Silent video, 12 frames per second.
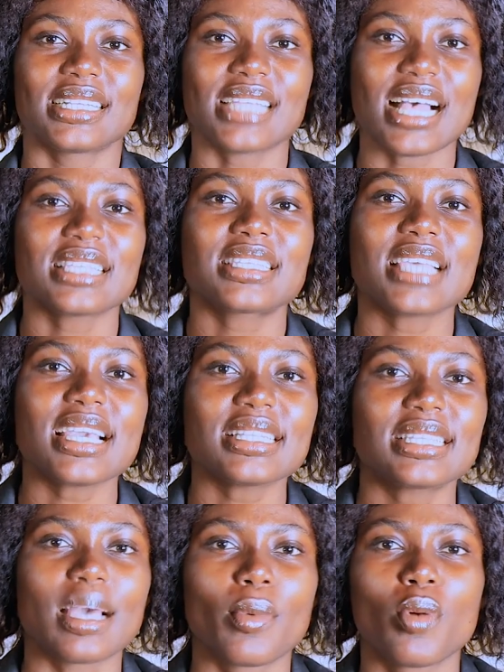Nan
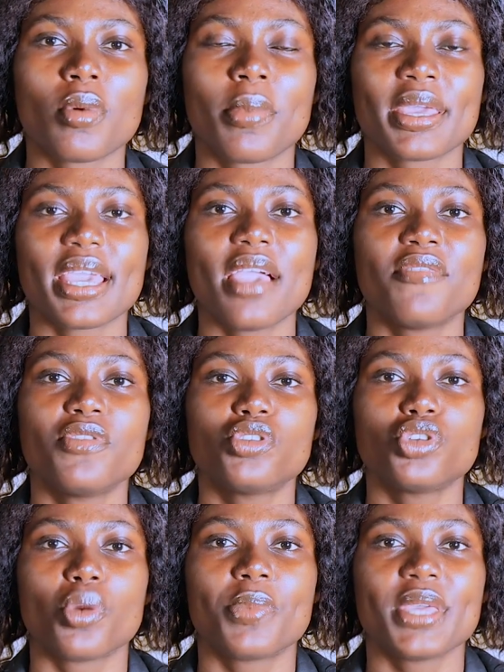think some will be here
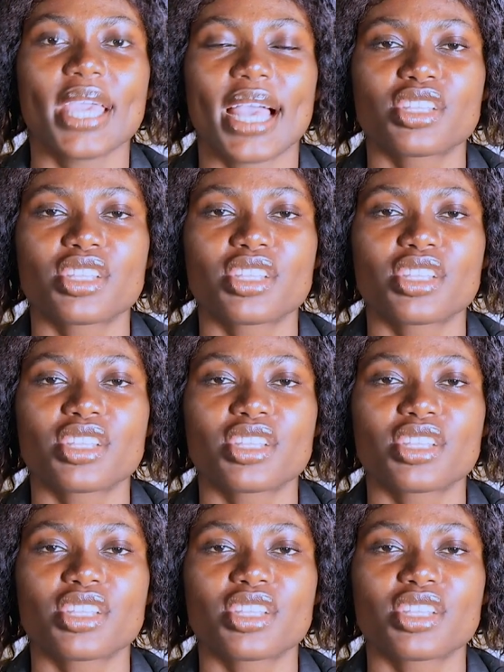video be